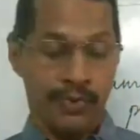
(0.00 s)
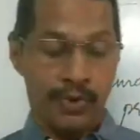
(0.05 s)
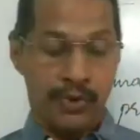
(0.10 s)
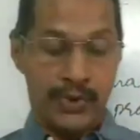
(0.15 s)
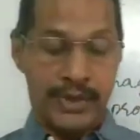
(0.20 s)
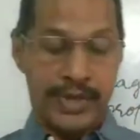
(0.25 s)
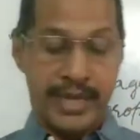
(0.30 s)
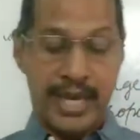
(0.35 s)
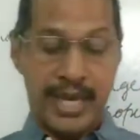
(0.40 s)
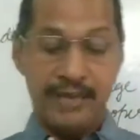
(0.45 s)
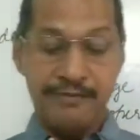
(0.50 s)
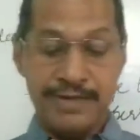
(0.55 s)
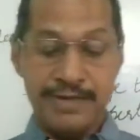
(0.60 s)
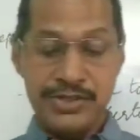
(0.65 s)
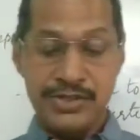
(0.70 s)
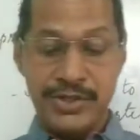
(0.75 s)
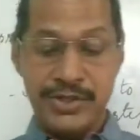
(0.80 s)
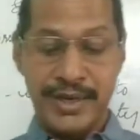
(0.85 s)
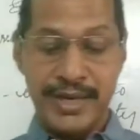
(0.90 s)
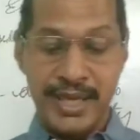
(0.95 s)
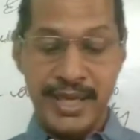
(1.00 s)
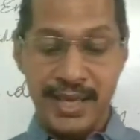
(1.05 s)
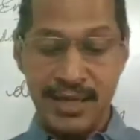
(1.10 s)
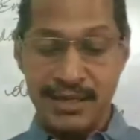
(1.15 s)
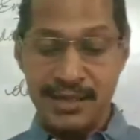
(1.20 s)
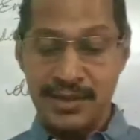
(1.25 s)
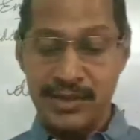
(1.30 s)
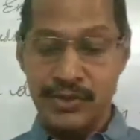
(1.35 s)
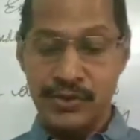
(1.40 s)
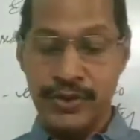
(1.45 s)
Okay, I was studying
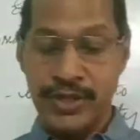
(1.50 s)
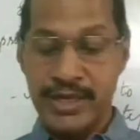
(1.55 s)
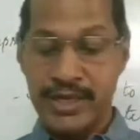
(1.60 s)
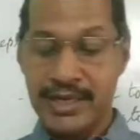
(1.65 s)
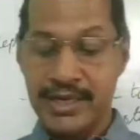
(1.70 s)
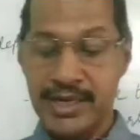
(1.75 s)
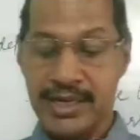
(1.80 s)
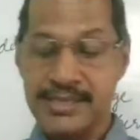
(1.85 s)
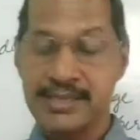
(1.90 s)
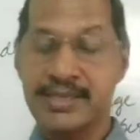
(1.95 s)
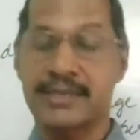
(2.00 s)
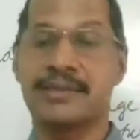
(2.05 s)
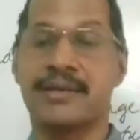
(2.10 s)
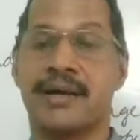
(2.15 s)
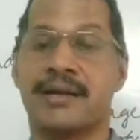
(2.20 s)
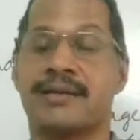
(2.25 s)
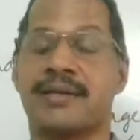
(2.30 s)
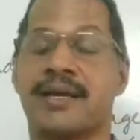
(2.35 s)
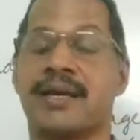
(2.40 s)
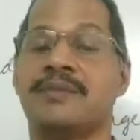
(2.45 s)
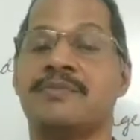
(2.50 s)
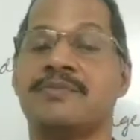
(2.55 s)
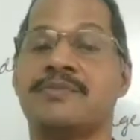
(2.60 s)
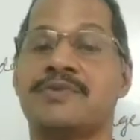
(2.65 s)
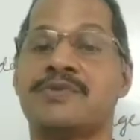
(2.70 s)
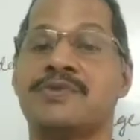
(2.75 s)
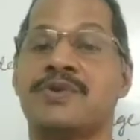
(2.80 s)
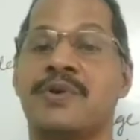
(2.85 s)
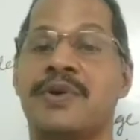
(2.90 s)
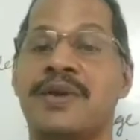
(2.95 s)
in the junior class at that time.
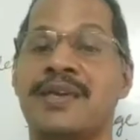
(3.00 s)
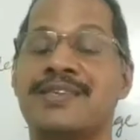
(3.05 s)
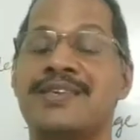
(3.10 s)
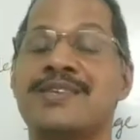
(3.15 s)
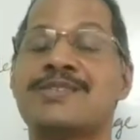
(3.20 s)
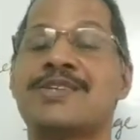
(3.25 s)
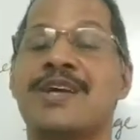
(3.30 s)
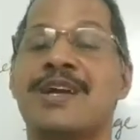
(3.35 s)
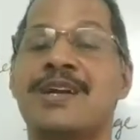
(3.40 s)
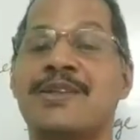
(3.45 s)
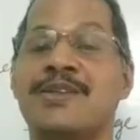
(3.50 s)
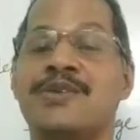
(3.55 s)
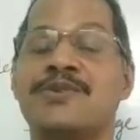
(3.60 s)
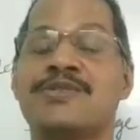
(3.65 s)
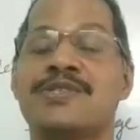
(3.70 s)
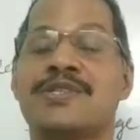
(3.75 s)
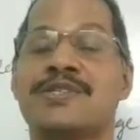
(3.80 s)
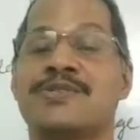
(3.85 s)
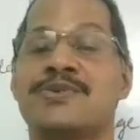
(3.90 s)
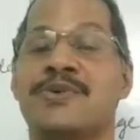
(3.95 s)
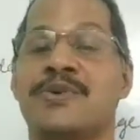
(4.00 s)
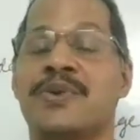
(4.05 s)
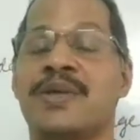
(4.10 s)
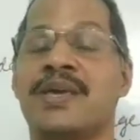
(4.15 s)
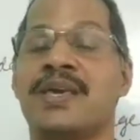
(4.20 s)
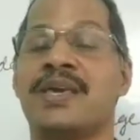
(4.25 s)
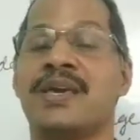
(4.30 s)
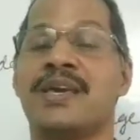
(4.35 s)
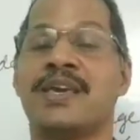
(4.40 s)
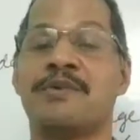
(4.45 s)
So he just continues the
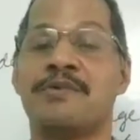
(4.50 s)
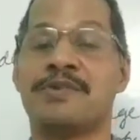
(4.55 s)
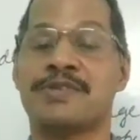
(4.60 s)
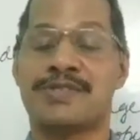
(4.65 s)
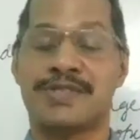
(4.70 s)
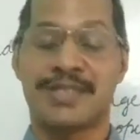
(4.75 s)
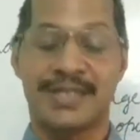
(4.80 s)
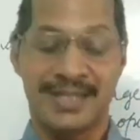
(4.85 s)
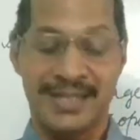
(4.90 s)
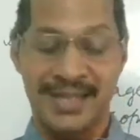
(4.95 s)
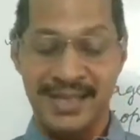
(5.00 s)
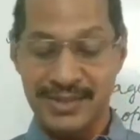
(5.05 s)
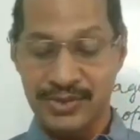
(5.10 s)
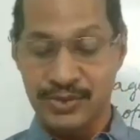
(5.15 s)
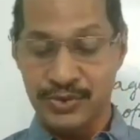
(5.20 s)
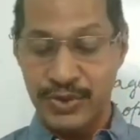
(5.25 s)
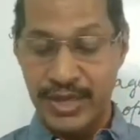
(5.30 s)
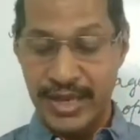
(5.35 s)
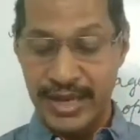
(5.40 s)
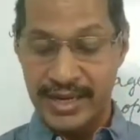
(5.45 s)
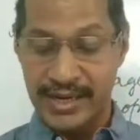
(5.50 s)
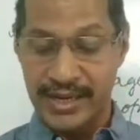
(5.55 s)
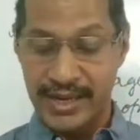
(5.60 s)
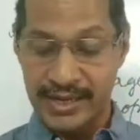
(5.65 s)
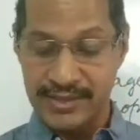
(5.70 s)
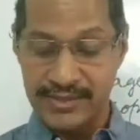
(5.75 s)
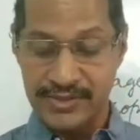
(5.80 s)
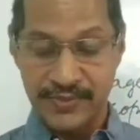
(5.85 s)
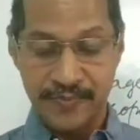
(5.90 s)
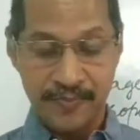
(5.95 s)
story. He was in the junior
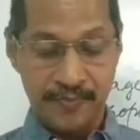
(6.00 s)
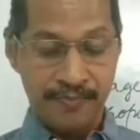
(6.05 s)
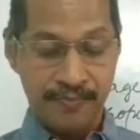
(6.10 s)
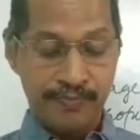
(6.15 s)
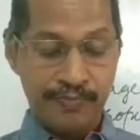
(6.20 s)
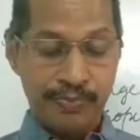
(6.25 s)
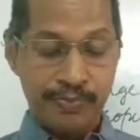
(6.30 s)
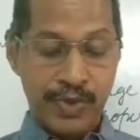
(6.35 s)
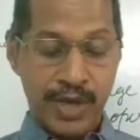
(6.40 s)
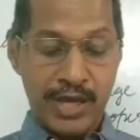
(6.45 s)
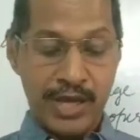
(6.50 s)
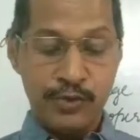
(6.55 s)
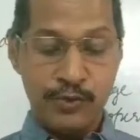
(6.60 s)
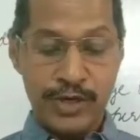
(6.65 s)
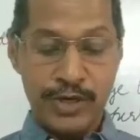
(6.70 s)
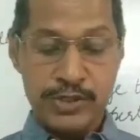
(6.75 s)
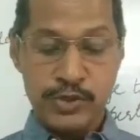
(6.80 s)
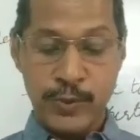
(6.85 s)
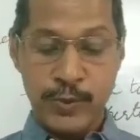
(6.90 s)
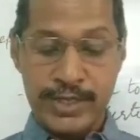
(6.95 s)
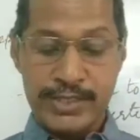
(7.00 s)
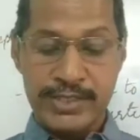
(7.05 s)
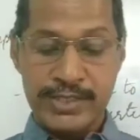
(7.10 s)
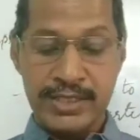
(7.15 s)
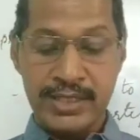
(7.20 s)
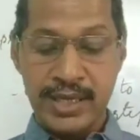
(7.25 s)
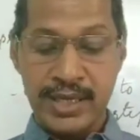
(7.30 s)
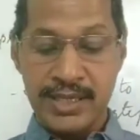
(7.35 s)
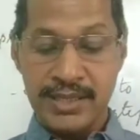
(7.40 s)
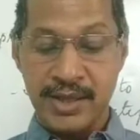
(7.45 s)
class and was
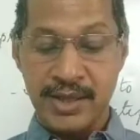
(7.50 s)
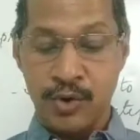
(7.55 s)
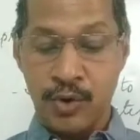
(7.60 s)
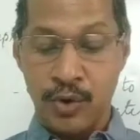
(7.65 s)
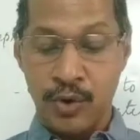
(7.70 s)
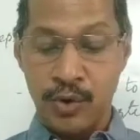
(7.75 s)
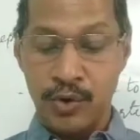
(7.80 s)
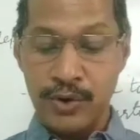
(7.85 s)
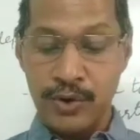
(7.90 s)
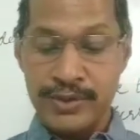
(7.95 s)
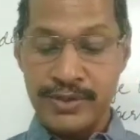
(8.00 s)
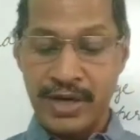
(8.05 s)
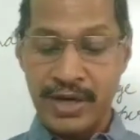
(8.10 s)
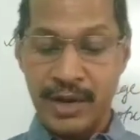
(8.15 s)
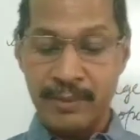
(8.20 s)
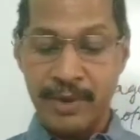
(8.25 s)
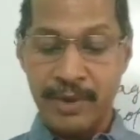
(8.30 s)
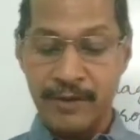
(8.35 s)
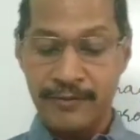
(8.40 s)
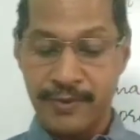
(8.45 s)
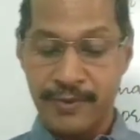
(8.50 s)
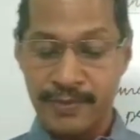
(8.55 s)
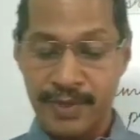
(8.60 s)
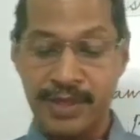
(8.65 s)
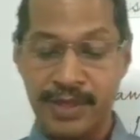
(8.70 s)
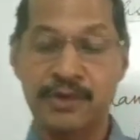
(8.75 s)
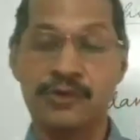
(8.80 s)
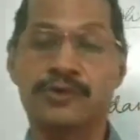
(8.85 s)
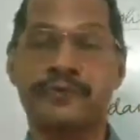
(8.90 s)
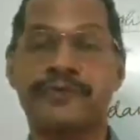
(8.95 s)
watching the whole drama from
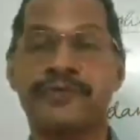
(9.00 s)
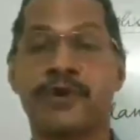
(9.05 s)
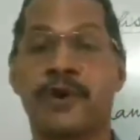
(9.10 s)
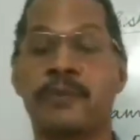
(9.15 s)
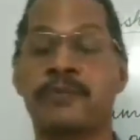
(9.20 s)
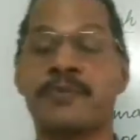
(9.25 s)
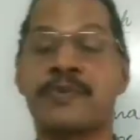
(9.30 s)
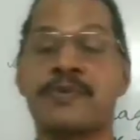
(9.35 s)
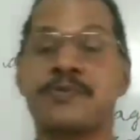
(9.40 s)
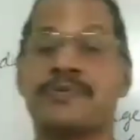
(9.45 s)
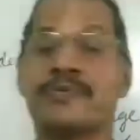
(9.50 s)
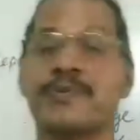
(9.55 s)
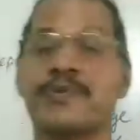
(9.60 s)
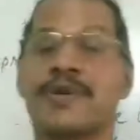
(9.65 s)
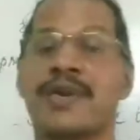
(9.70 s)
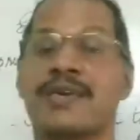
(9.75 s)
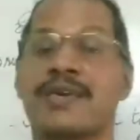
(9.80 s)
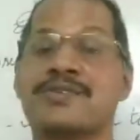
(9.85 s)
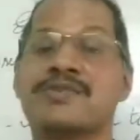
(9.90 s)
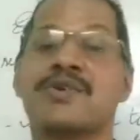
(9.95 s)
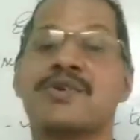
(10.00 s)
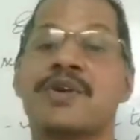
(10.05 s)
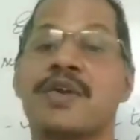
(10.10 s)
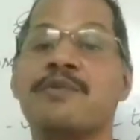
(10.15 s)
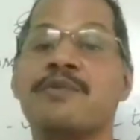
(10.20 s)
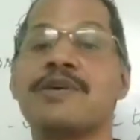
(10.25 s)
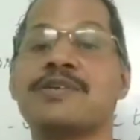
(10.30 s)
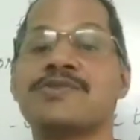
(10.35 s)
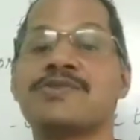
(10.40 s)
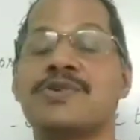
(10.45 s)
the rooftop. Okay, so
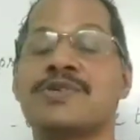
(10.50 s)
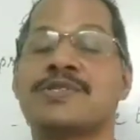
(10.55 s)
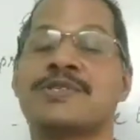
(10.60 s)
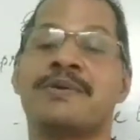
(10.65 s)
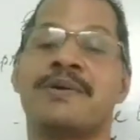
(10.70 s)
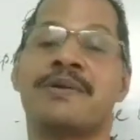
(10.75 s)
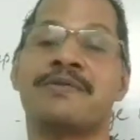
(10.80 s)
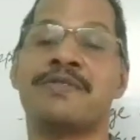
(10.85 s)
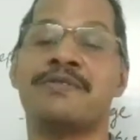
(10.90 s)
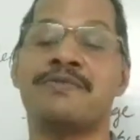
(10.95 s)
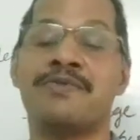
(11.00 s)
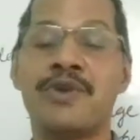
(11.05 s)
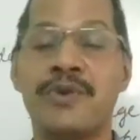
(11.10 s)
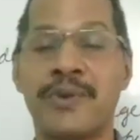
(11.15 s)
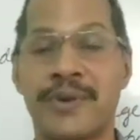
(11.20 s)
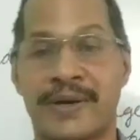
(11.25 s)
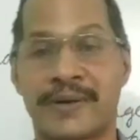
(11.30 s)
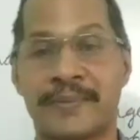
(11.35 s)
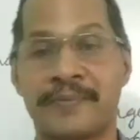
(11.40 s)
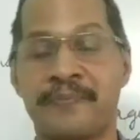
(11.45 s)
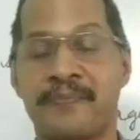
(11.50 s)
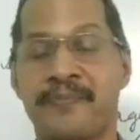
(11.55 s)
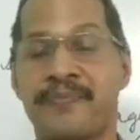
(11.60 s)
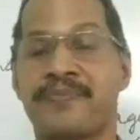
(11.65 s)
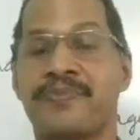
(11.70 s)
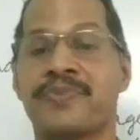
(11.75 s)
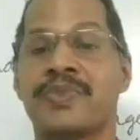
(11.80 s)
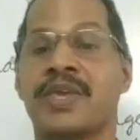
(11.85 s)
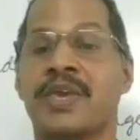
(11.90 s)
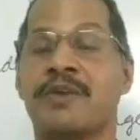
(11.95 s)
he was also one of the viewer.
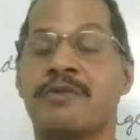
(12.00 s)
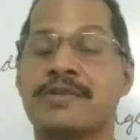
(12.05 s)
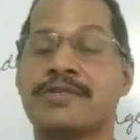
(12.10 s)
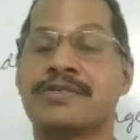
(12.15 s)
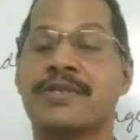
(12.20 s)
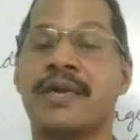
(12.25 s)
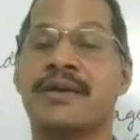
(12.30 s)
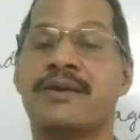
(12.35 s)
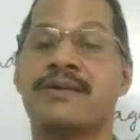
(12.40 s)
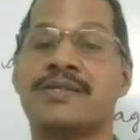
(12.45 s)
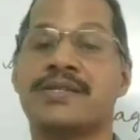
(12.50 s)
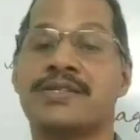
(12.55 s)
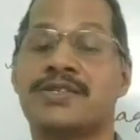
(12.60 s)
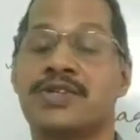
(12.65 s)
He was there on the